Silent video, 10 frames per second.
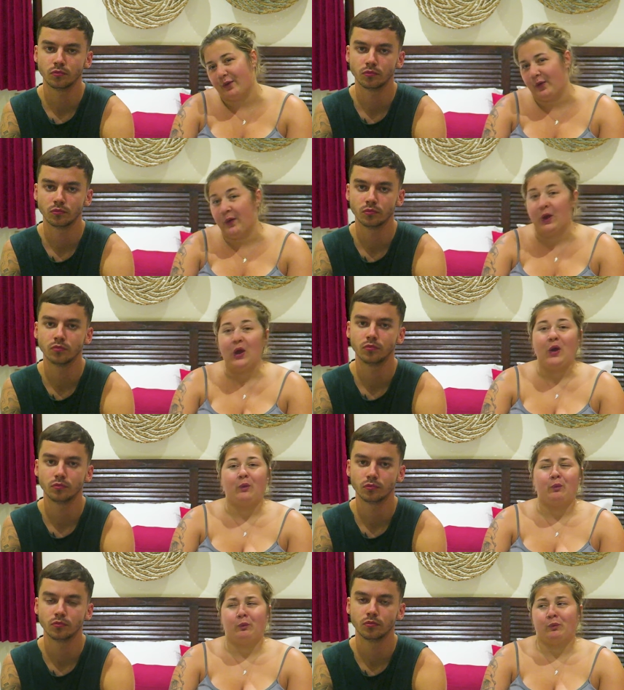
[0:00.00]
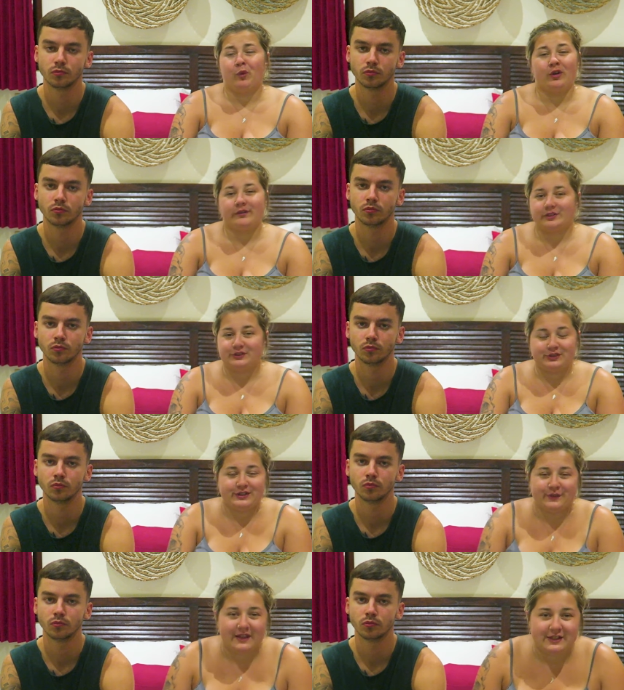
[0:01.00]
Speaker 1: or one of us does
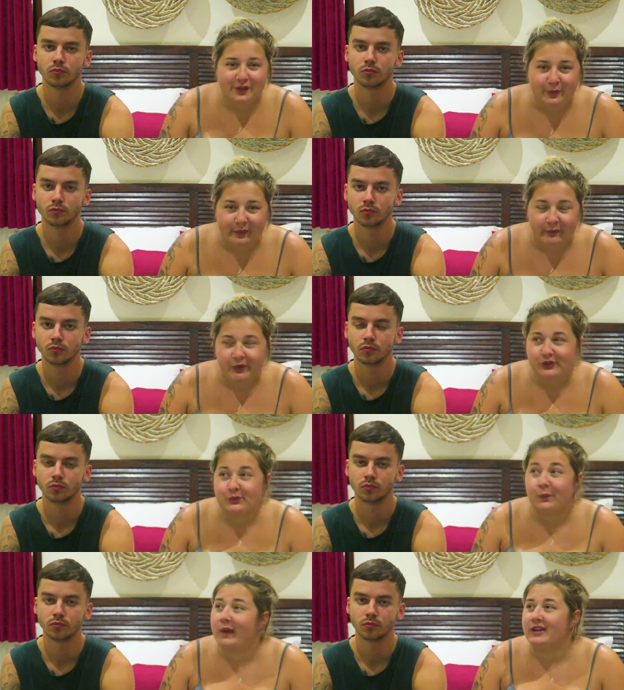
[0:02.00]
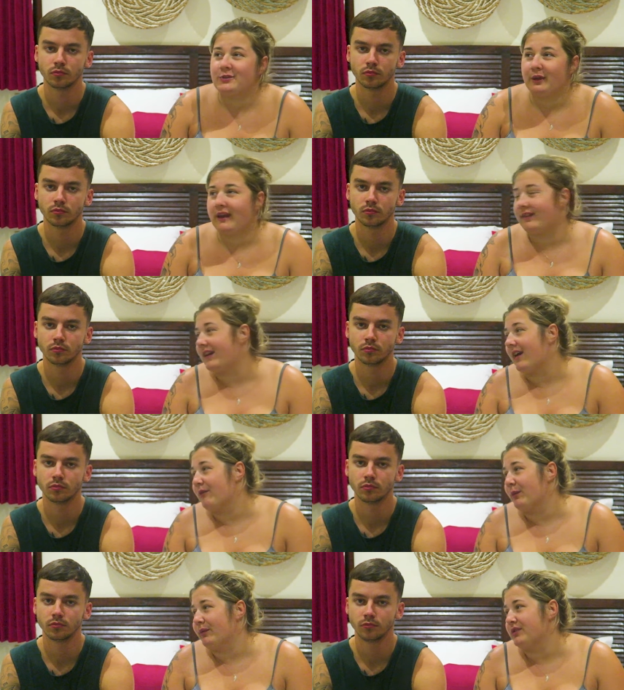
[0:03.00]
something stupid and we just wish we had the
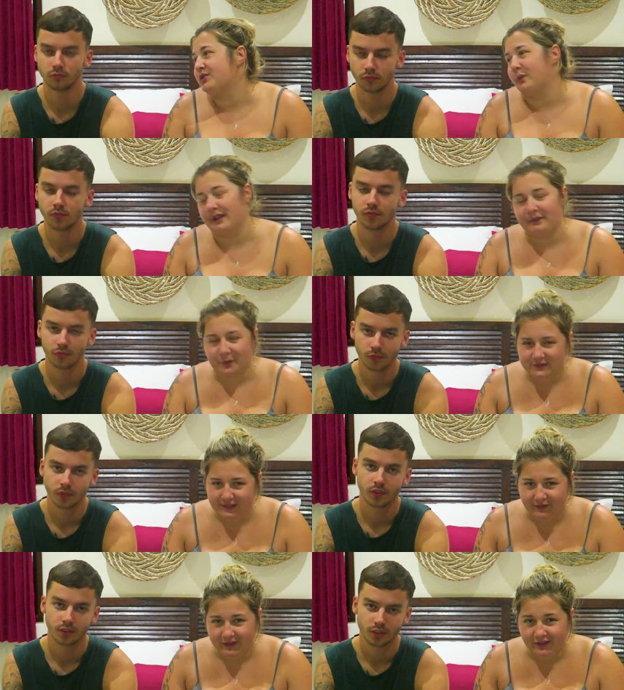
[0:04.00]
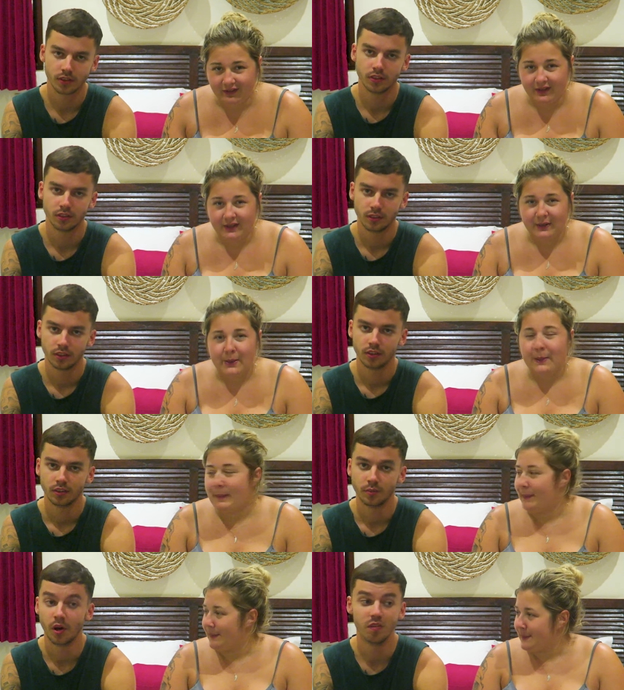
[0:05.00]
camera with us 24/7.
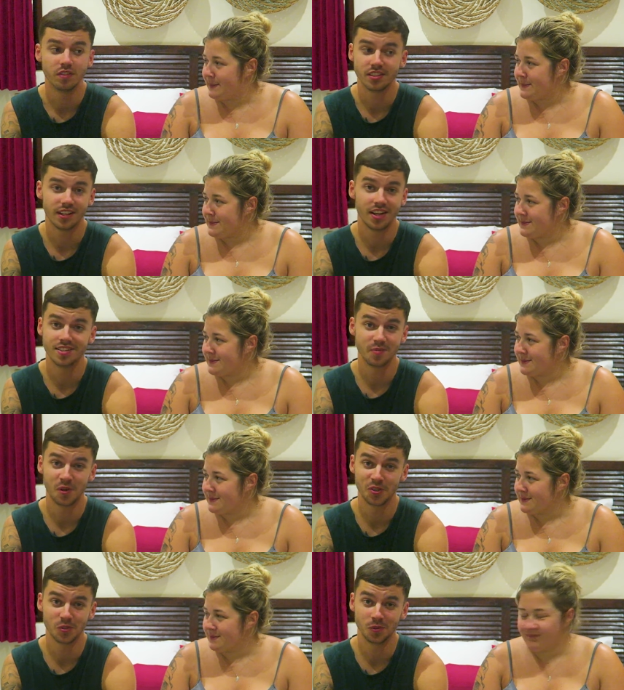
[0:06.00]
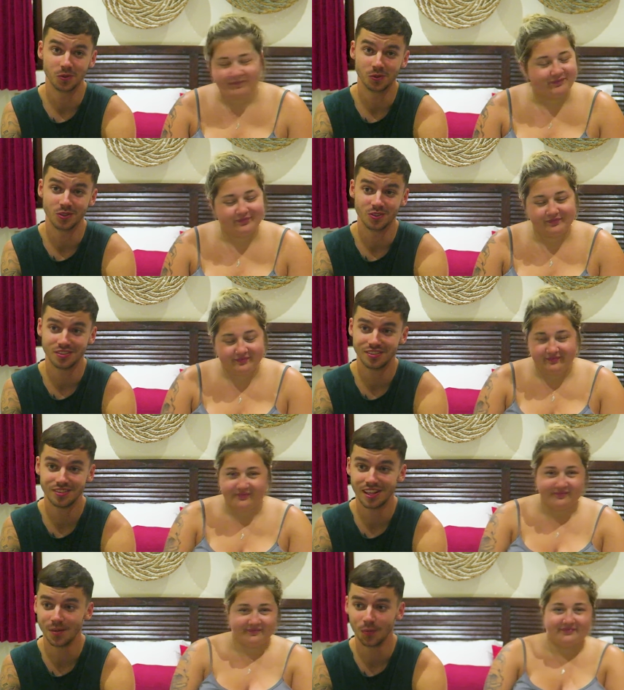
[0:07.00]
Speaker 2: But obviously that is impossible, because
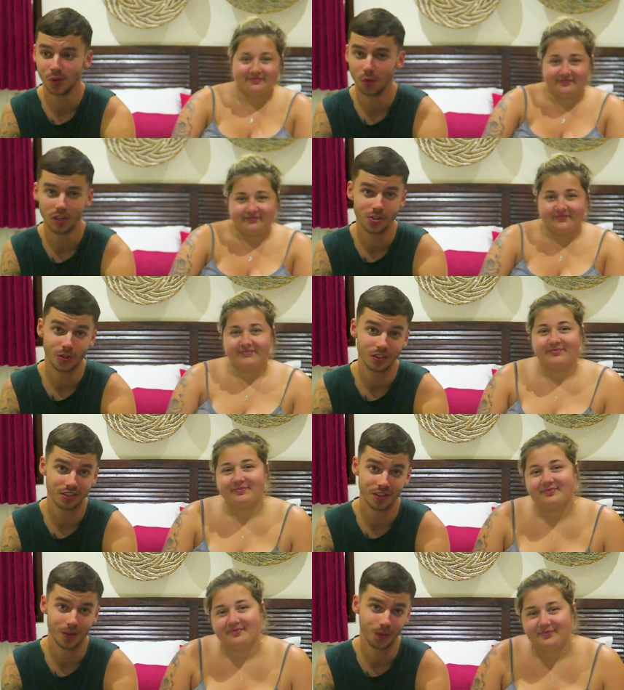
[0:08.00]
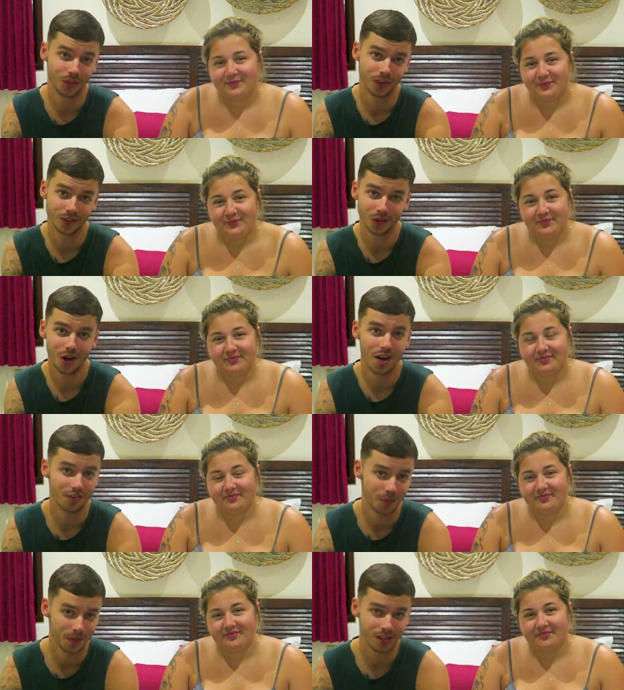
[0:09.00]
then we wouldn't enjoy ourselves, so you've got to
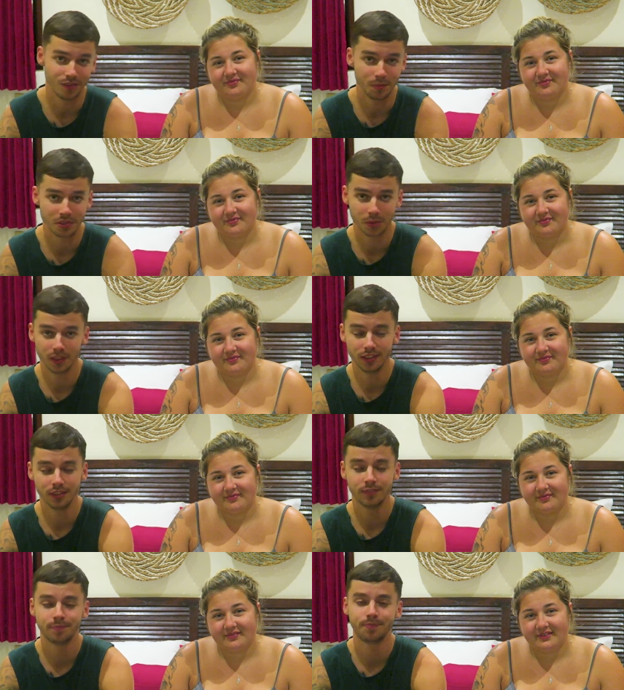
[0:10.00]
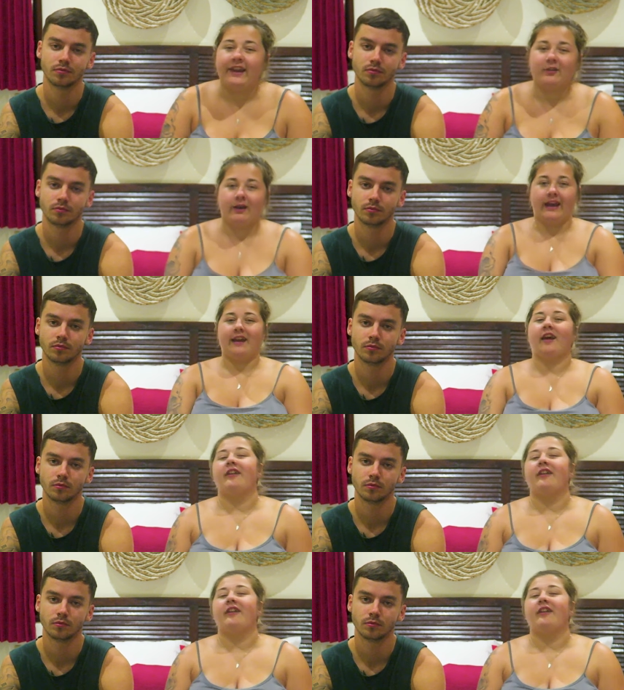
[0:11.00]
have a bit of in between.
Speaker 1: Anyway,